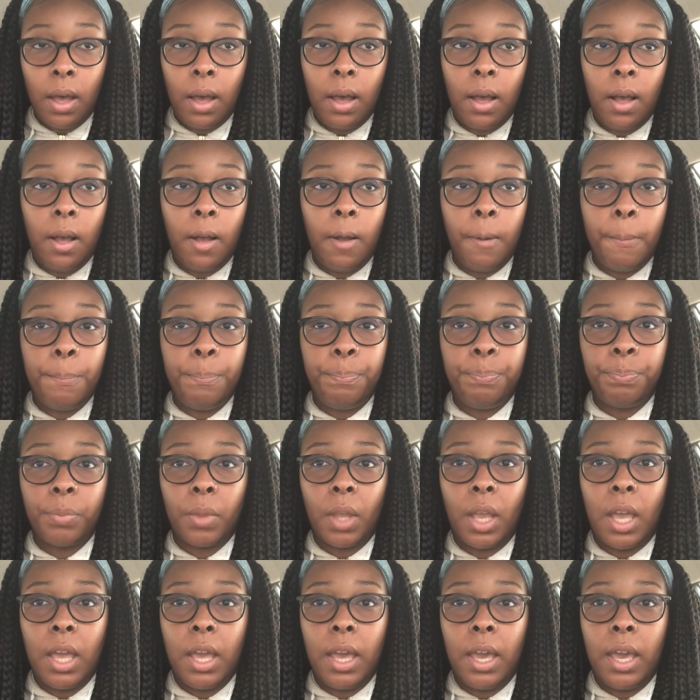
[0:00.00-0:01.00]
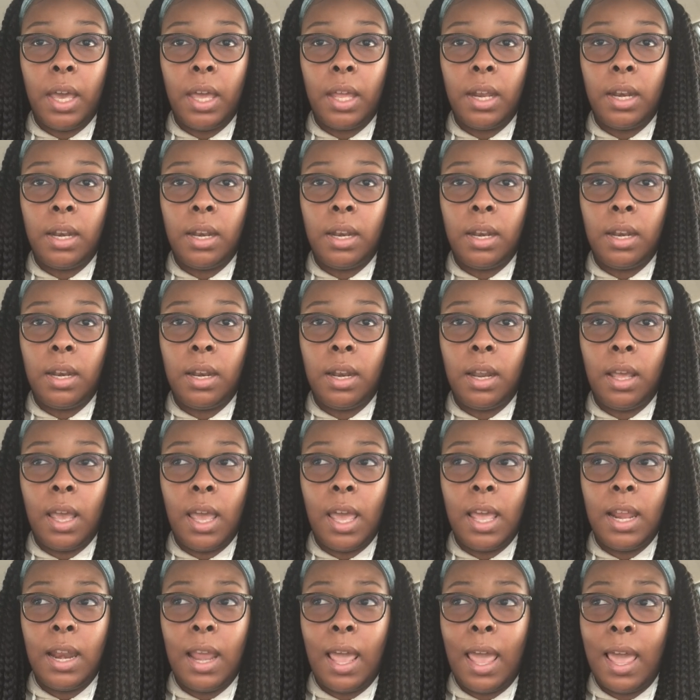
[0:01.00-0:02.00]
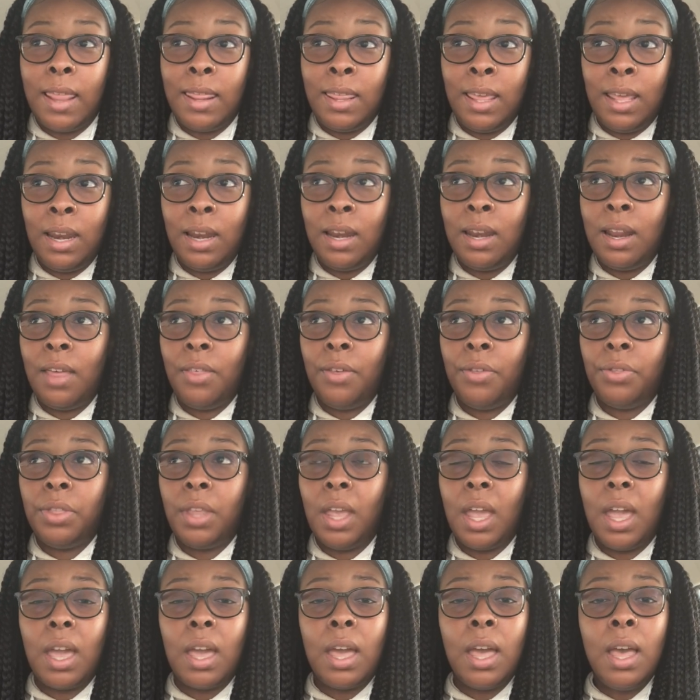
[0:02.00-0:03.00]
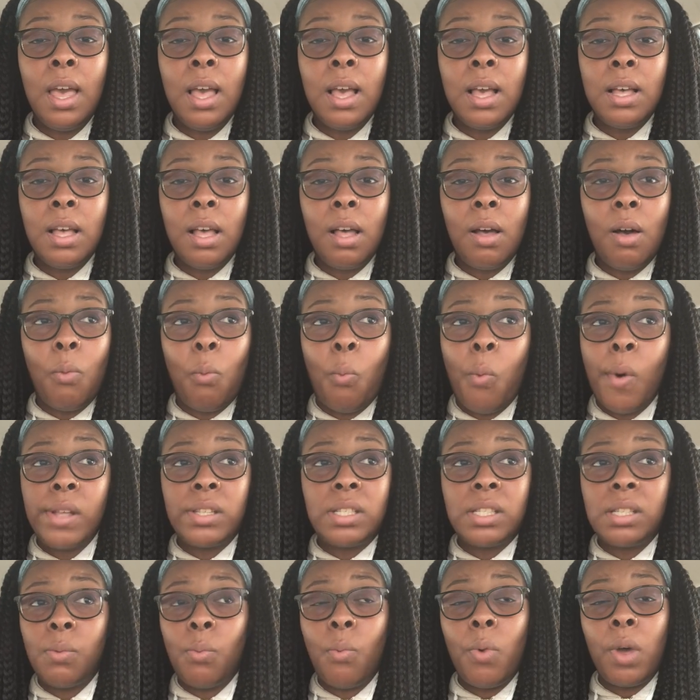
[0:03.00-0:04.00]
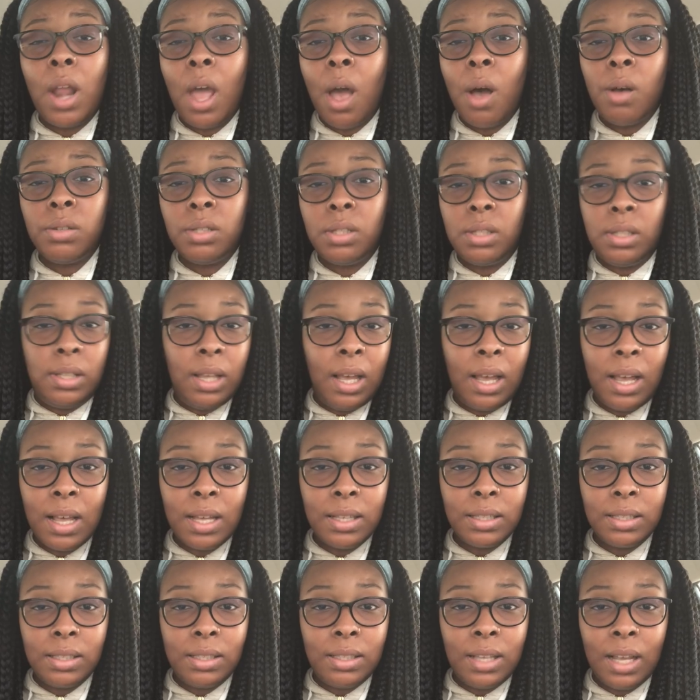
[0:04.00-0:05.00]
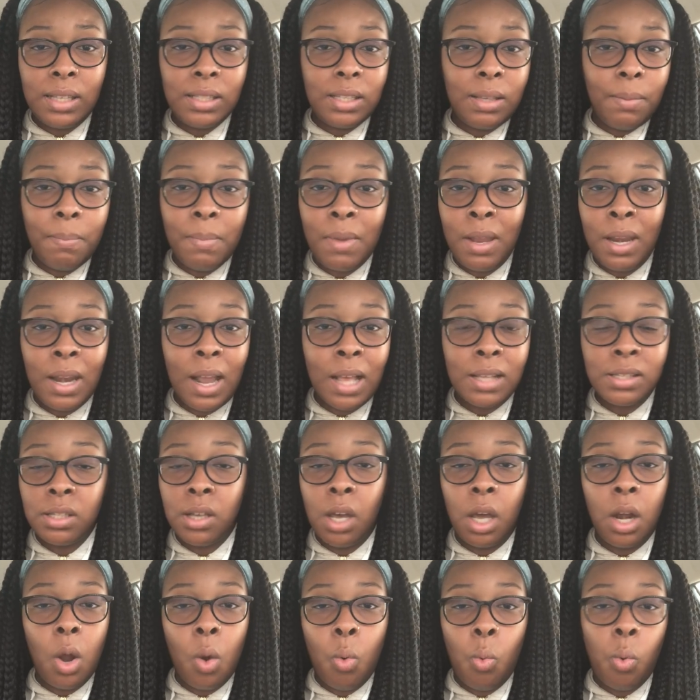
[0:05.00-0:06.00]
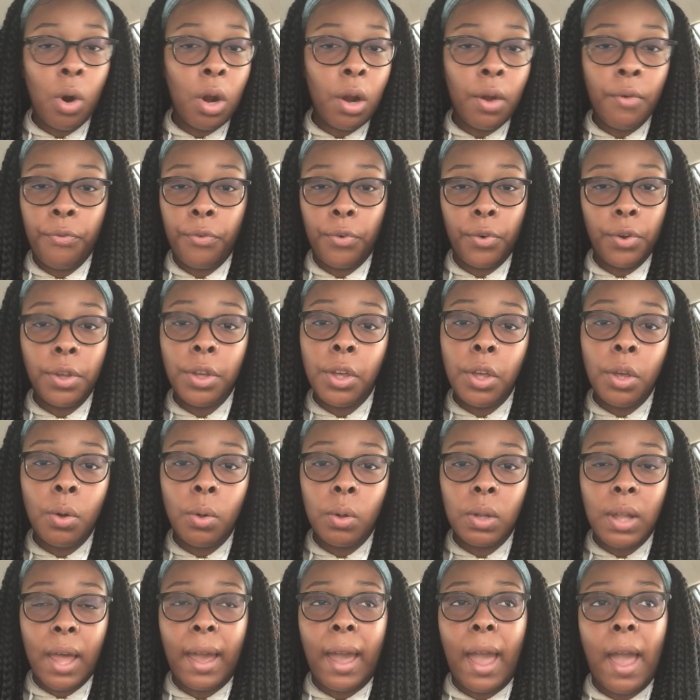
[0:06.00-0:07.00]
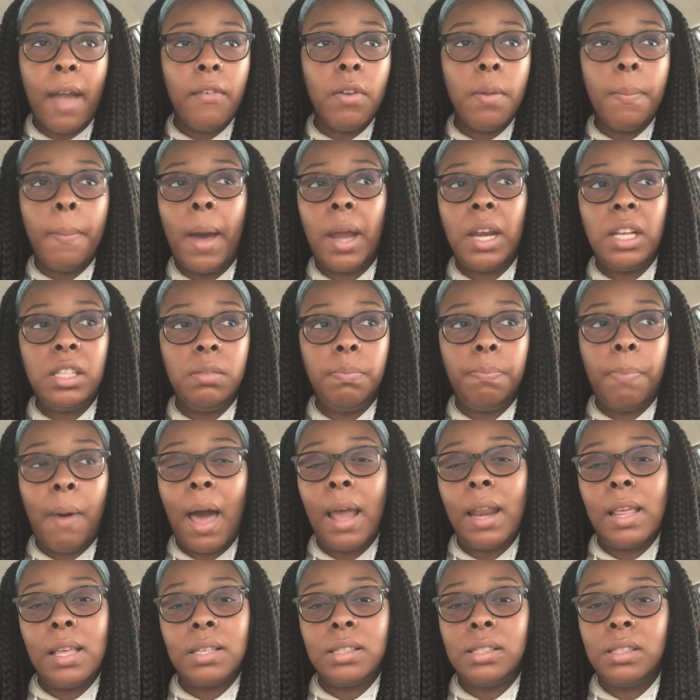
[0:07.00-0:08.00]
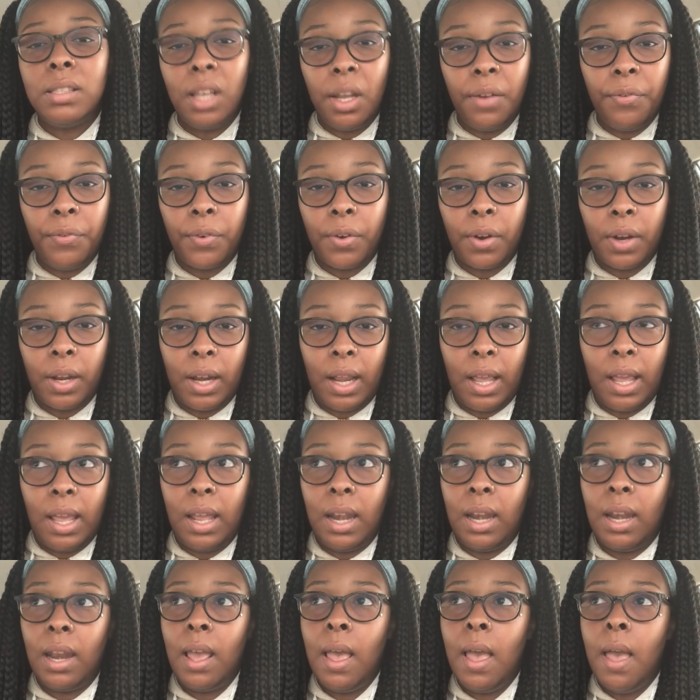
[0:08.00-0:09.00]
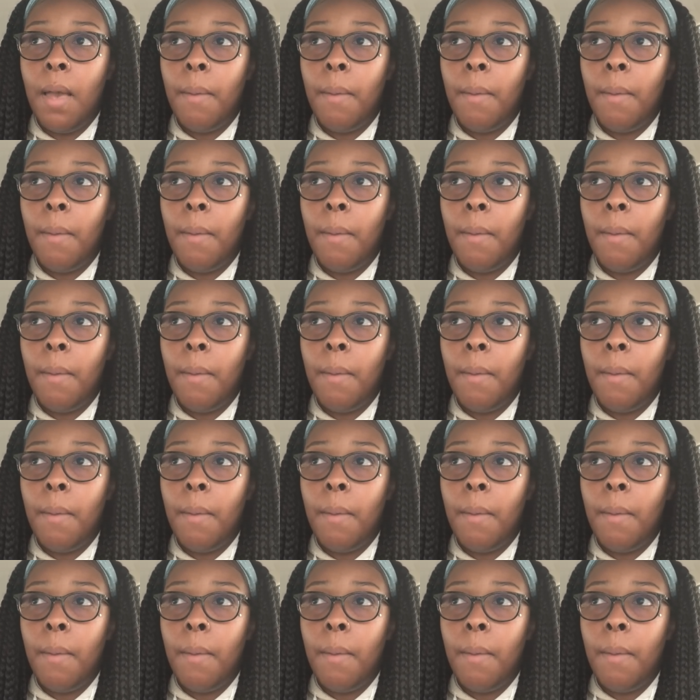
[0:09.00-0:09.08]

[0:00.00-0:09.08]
And then another thing, what someone else does doesn't mean that's gonna work for you. Like, everybody's body is different, and